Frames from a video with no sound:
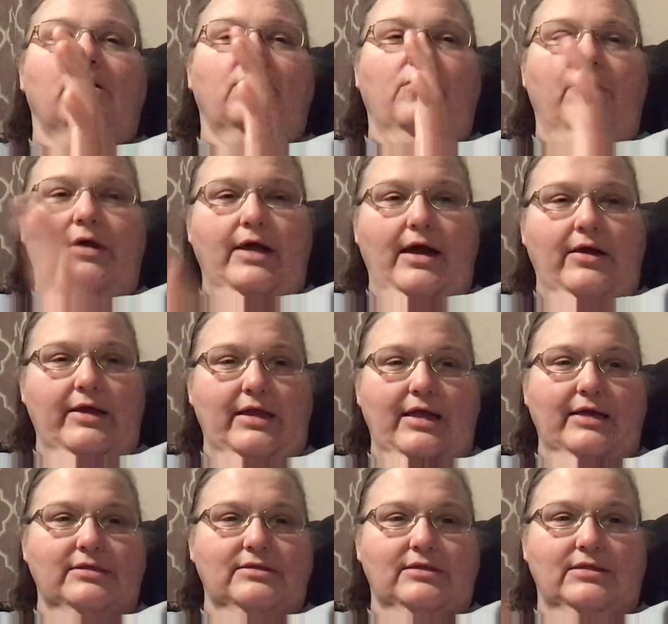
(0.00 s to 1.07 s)
going out. He
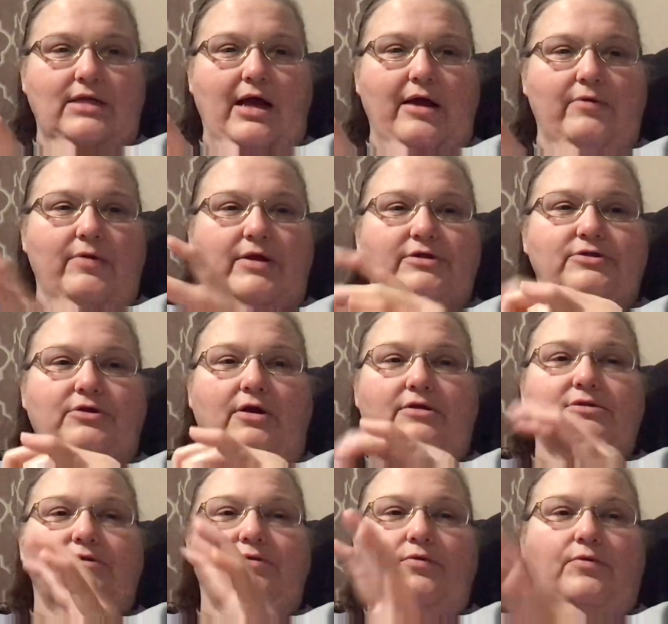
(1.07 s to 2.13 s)
likes the Thai
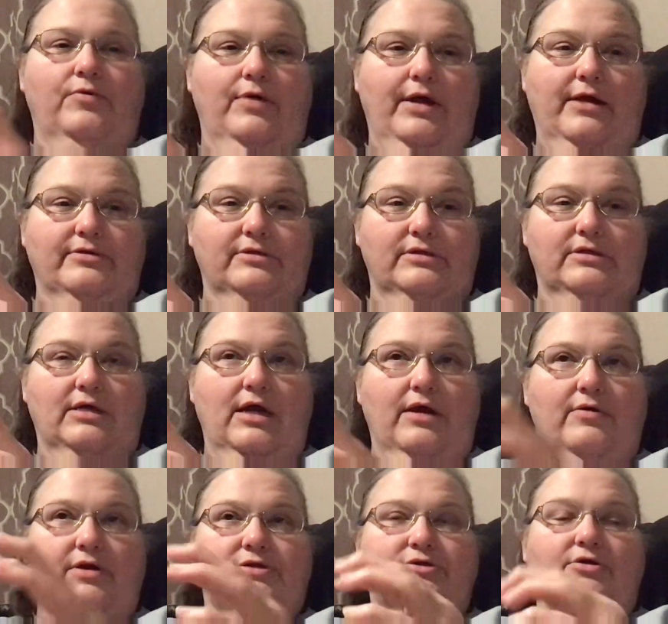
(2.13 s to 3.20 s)
restaurant, so we're going out to the Thai
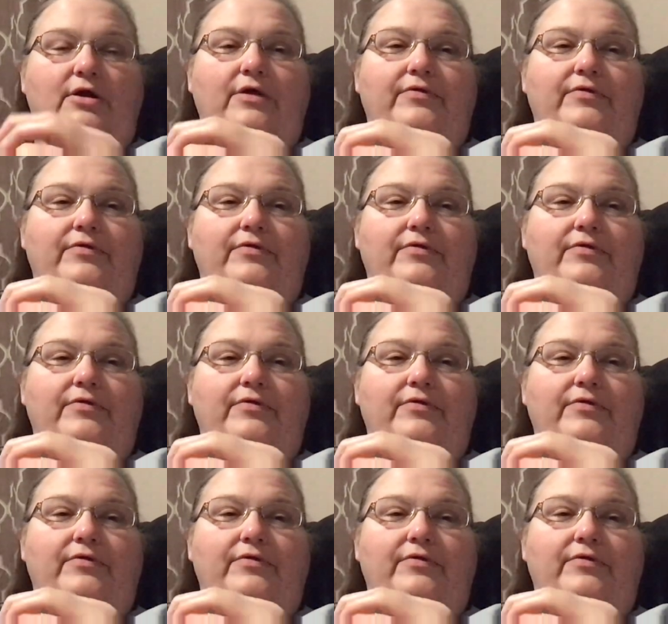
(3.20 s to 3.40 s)
restaurant.